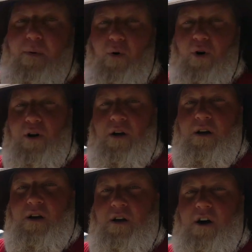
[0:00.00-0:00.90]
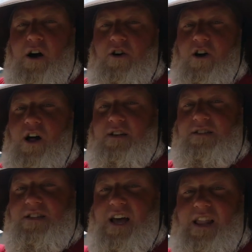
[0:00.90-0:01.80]
a board
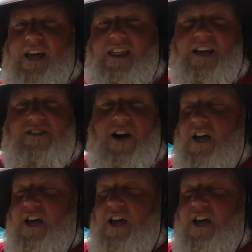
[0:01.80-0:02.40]
across at like this